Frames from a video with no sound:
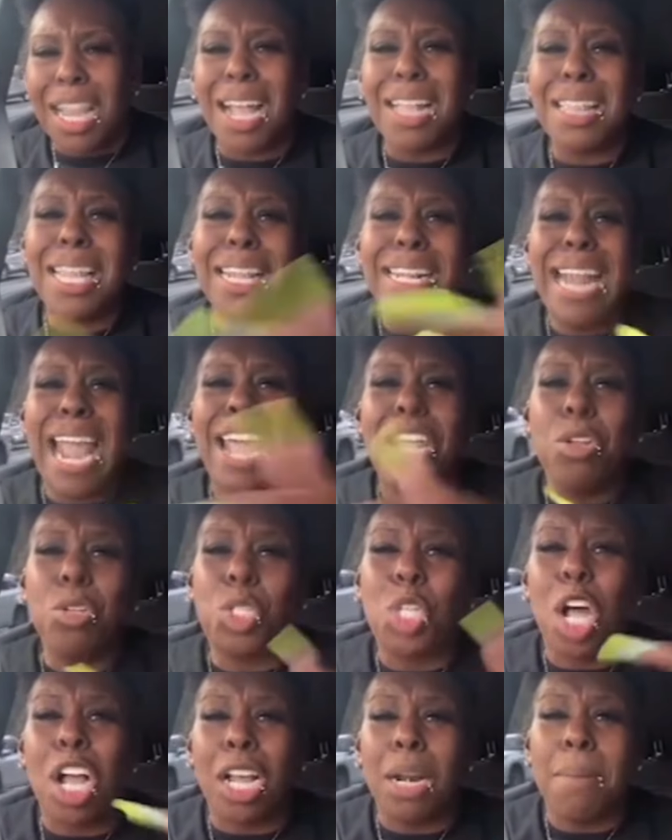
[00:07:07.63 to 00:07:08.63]
The other day you
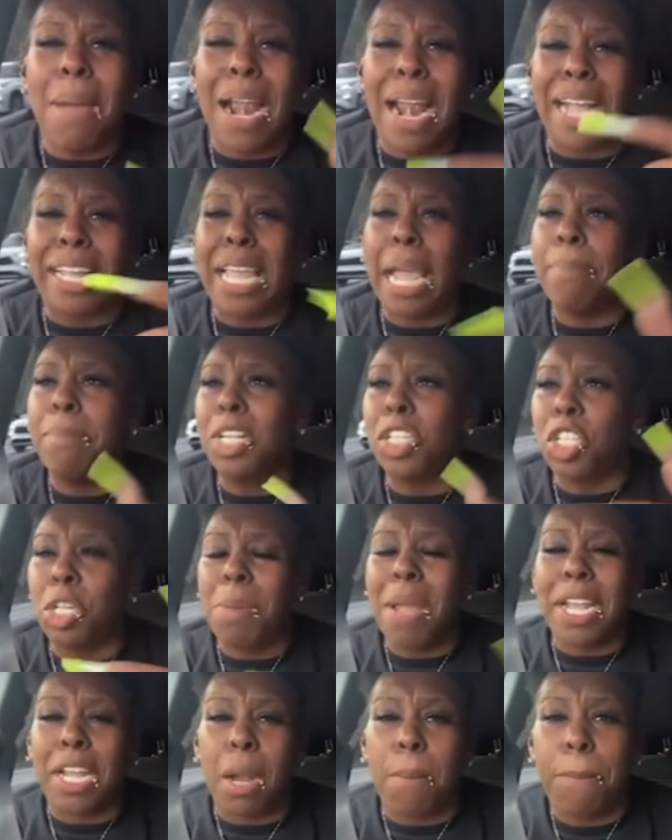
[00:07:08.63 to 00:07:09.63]
talking about I came to
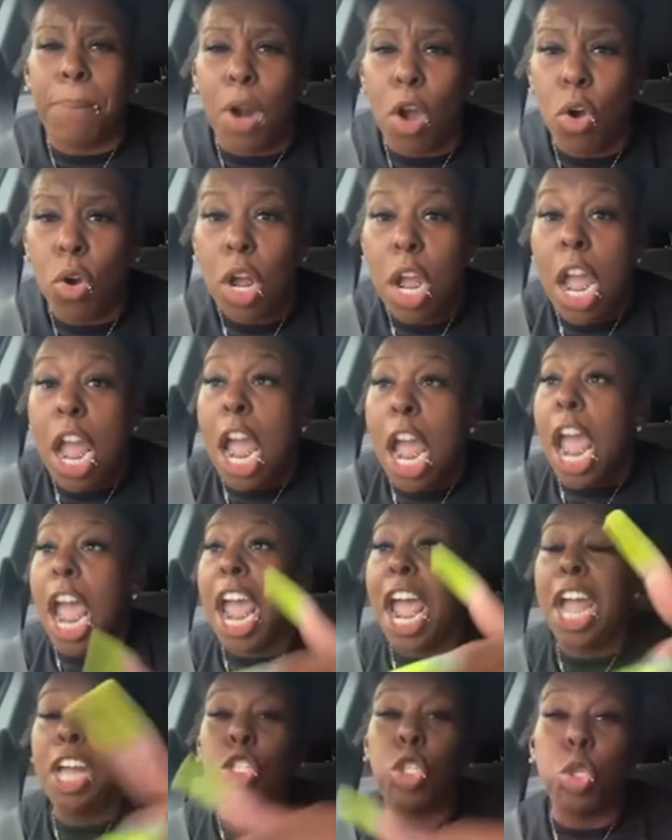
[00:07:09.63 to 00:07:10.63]
Jamaica broke.
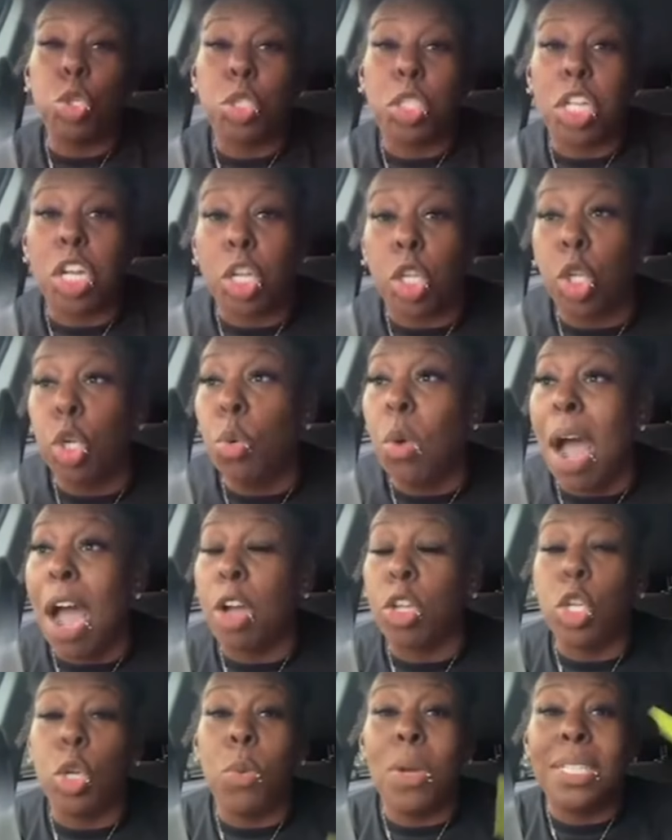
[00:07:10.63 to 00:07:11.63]
Andrew took you
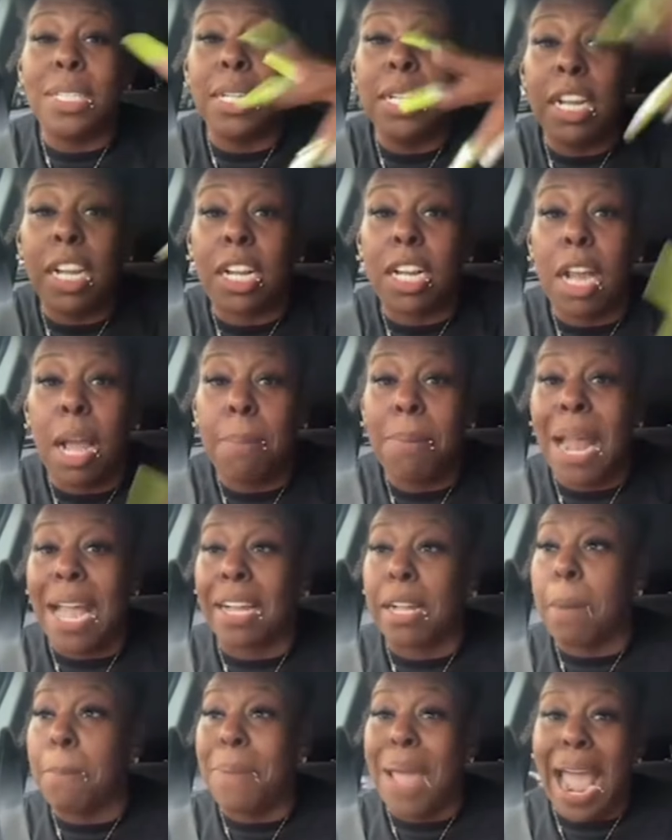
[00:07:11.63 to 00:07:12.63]
out. You was in the club
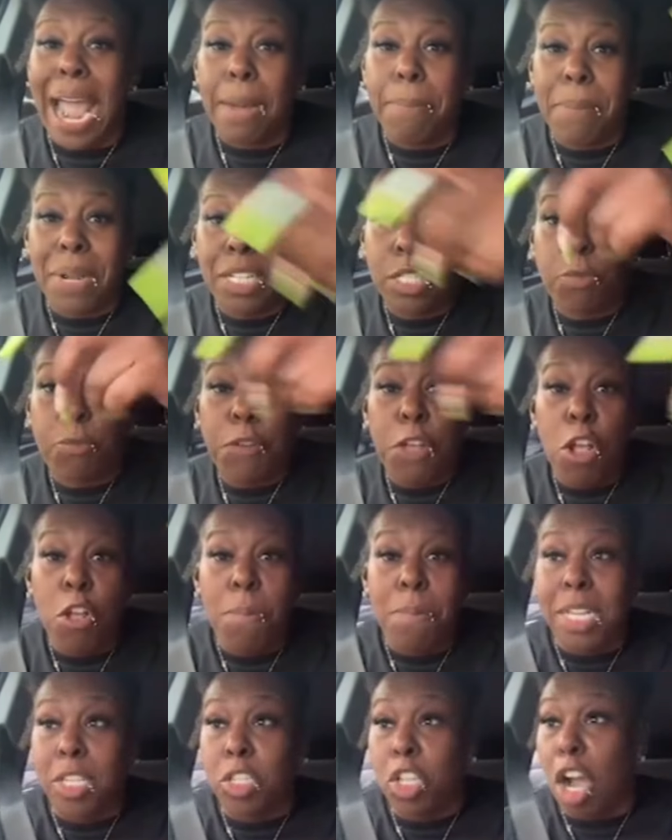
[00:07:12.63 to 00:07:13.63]
like a bad bitch
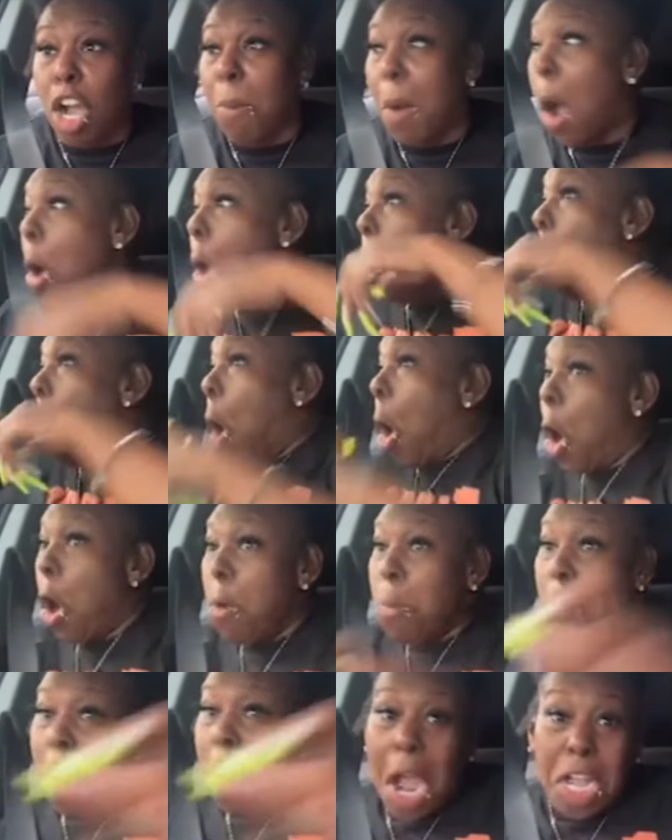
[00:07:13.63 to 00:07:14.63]
filming. Talk about, oh
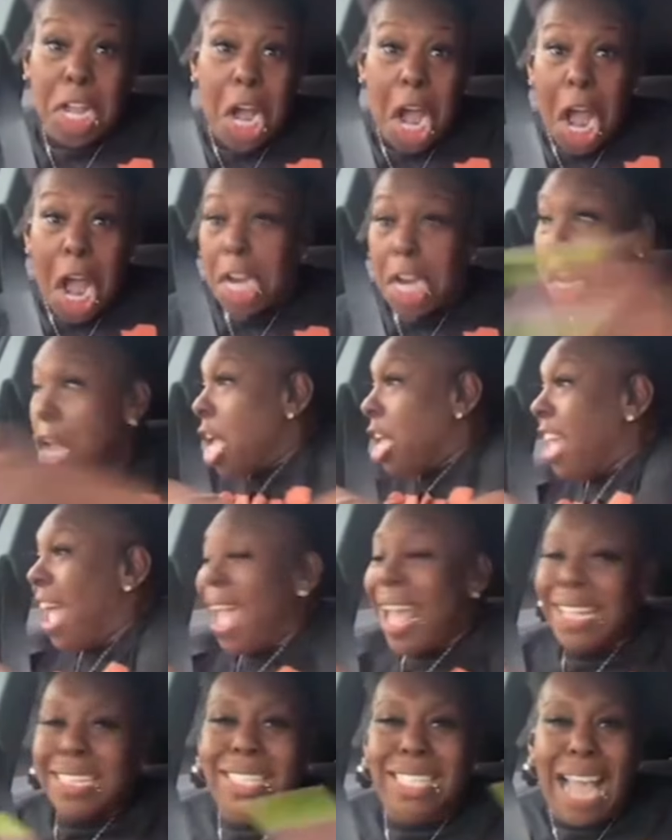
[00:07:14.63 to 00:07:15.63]
my God,
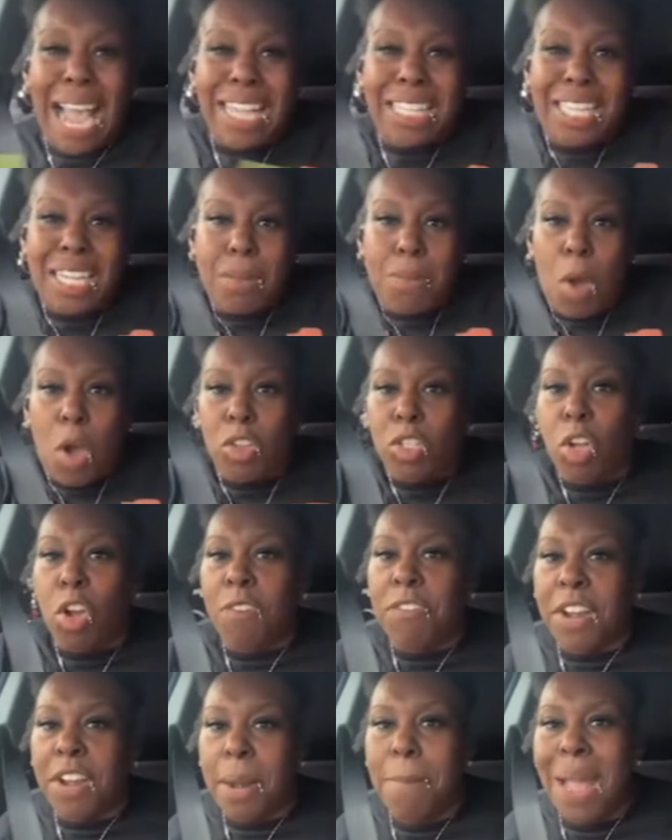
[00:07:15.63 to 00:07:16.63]
you're excited both
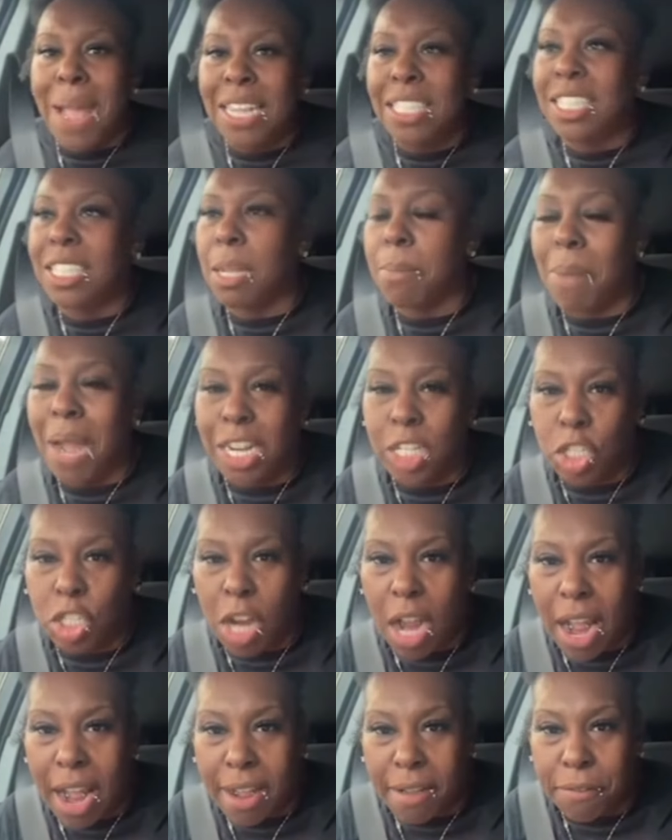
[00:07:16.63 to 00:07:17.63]
over the Benzema
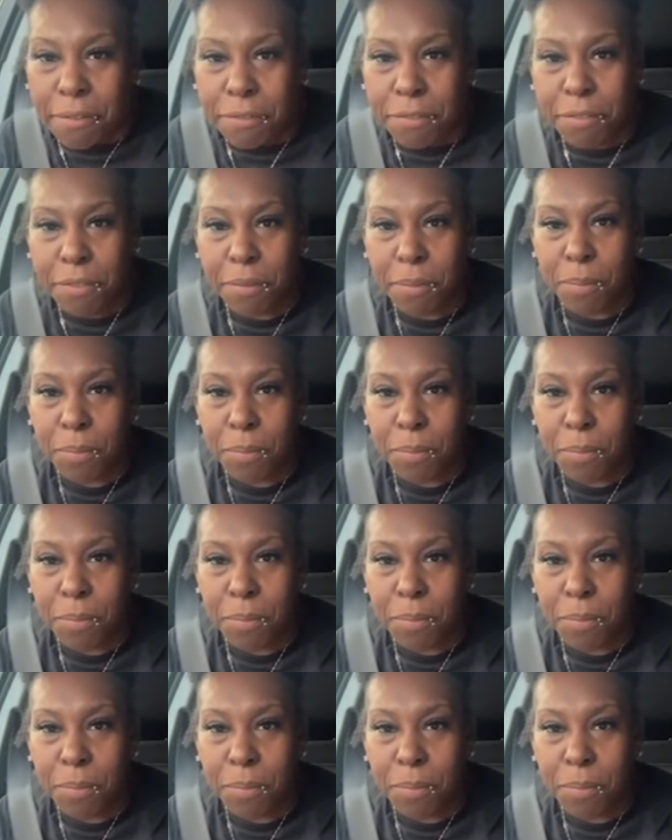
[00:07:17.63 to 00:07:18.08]
drive.